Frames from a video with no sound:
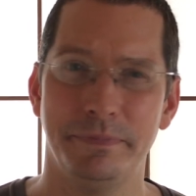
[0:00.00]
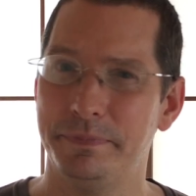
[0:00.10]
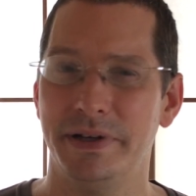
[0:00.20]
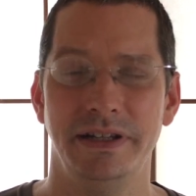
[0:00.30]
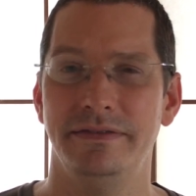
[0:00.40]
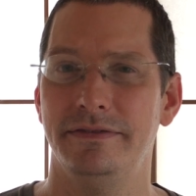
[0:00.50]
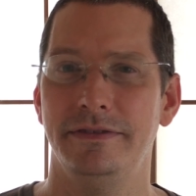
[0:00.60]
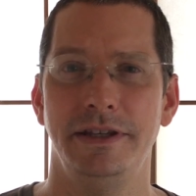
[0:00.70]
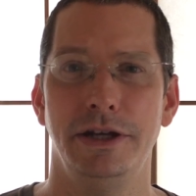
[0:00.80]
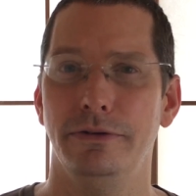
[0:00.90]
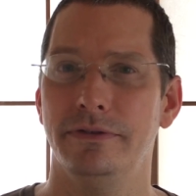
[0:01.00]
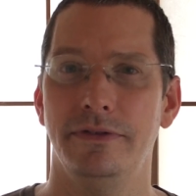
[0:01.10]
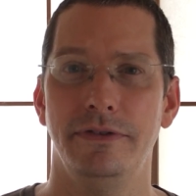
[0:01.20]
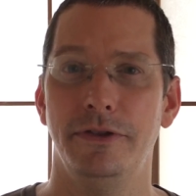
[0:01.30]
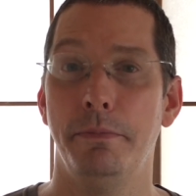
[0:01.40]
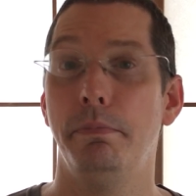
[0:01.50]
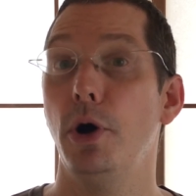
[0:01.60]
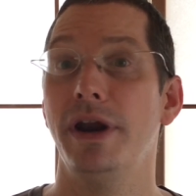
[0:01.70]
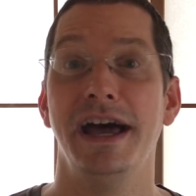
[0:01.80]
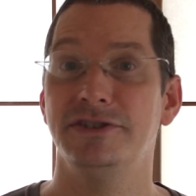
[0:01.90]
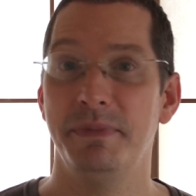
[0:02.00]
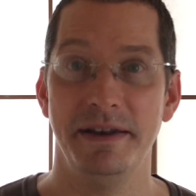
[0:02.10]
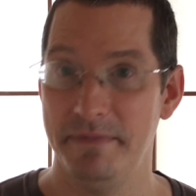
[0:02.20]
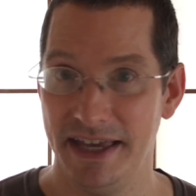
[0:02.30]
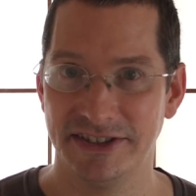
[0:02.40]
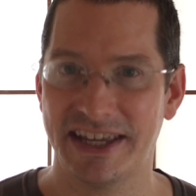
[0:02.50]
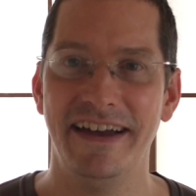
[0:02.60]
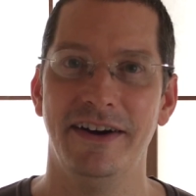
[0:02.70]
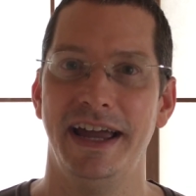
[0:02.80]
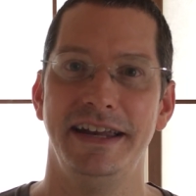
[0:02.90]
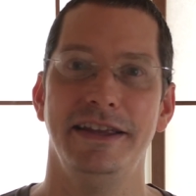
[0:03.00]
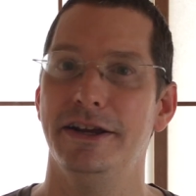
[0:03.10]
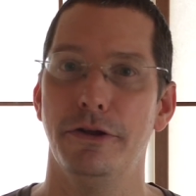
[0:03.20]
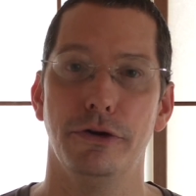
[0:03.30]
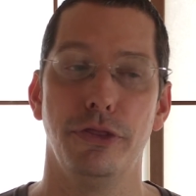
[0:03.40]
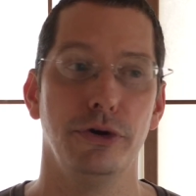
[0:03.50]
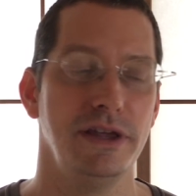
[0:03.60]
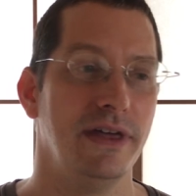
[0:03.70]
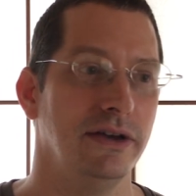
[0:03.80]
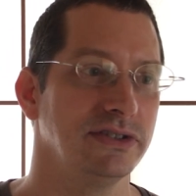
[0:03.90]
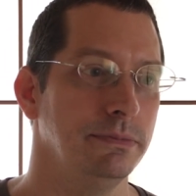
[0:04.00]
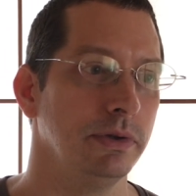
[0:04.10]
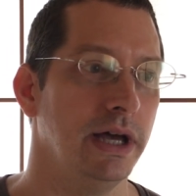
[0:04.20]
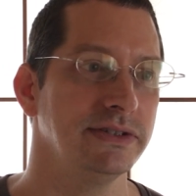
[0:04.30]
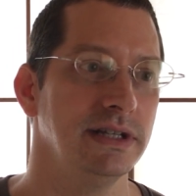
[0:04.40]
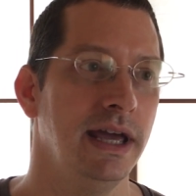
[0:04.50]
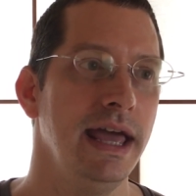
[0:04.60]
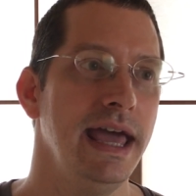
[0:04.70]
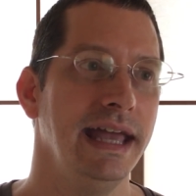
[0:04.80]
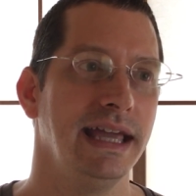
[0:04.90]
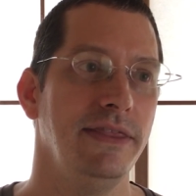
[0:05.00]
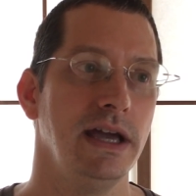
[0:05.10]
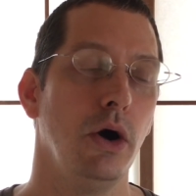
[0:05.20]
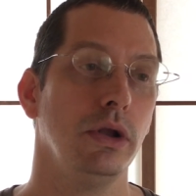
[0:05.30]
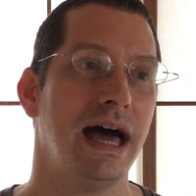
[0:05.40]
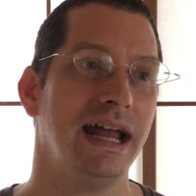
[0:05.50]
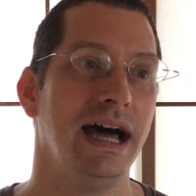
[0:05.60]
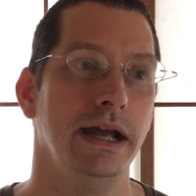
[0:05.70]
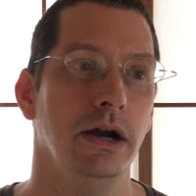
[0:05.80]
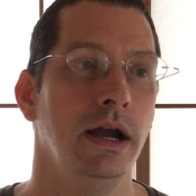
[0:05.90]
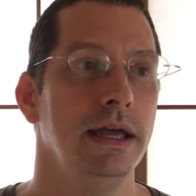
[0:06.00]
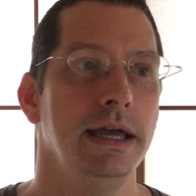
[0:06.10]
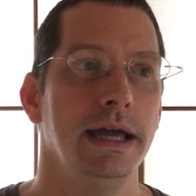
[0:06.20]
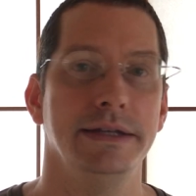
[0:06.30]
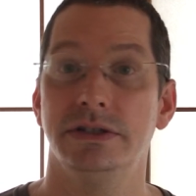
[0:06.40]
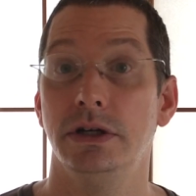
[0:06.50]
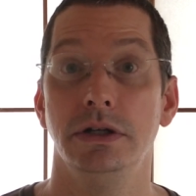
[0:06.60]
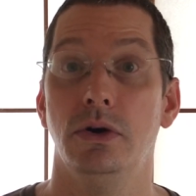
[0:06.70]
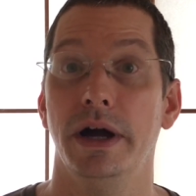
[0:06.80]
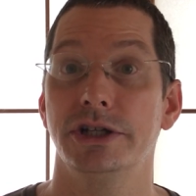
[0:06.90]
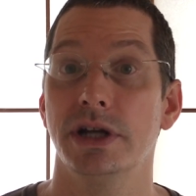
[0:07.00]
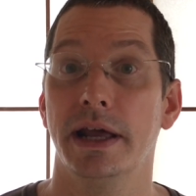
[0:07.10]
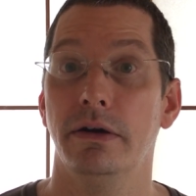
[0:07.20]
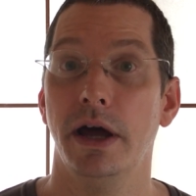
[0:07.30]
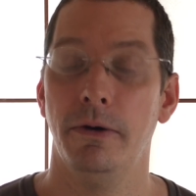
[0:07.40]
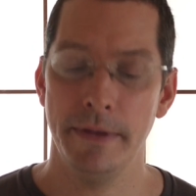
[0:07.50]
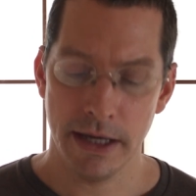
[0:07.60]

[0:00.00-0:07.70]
But, you know, the boat has been missed, all right? You know, they're 30,000 plus, and can they go a lot higher? That's a good question. I don't know.